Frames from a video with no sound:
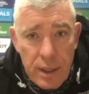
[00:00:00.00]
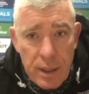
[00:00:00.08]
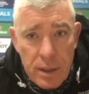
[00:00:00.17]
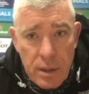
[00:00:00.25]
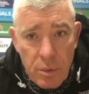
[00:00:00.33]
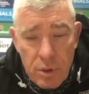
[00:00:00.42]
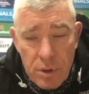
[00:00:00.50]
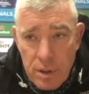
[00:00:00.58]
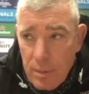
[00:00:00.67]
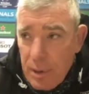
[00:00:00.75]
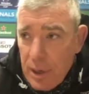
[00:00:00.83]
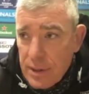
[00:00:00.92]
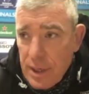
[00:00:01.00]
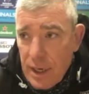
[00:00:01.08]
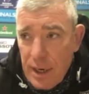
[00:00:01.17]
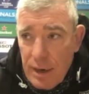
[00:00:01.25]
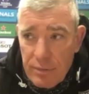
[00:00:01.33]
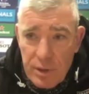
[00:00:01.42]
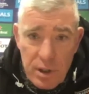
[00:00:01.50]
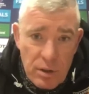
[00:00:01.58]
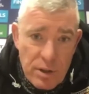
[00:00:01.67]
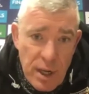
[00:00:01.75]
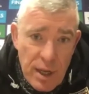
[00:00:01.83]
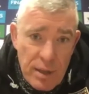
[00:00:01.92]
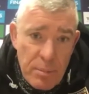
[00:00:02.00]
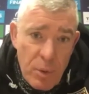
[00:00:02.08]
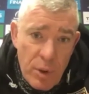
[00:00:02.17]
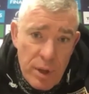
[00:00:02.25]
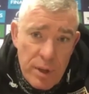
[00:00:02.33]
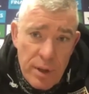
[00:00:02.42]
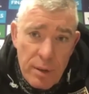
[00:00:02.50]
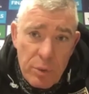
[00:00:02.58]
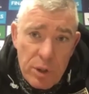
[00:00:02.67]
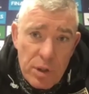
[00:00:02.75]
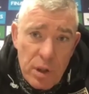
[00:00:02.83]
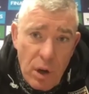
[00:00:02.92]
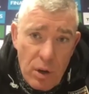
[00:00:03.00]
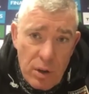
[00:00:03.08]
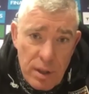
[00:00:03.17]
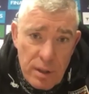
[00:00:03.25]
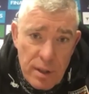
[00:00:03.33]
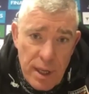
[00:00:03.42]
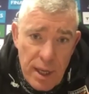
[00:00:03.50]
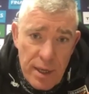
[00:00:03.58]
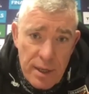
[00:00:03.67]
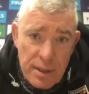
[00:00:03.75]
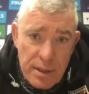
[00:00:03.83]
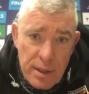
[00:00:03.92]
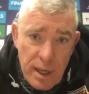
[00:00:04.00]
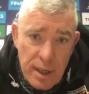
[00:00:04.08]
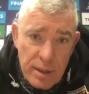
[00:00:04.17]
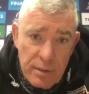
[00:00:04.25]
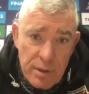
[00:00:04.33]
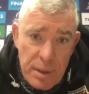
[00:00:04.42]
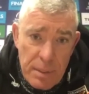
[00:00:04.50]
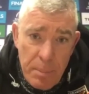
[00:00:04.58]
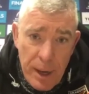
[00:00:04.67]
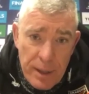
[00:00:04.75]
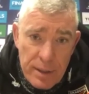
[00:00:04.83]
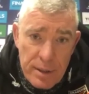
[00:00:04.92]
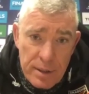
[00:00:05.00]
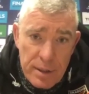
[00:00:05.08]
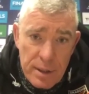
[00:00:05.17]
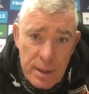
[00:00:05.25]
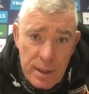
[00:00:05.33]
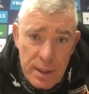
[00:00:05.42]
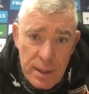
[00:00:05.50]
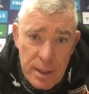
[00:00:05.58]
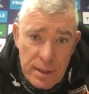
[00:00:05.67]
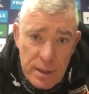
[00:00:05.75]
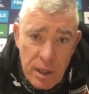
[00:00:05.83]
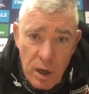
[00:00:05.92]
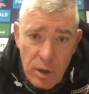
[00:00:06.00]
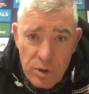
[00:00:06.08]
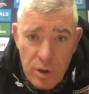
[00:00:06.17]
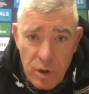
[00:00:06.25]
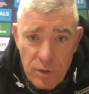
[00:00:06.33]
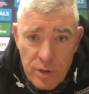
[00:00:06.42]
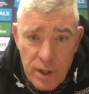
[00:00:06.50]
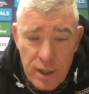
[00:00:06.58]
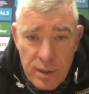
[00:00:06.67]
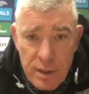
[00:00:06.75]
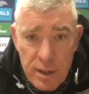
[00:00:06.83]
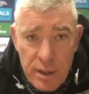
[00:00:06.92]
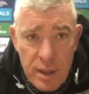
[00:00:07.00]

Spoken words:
So it wasn't until about 10, 11 o'clock Saturday morning that we're starting to get an understanding of the impact in close contact.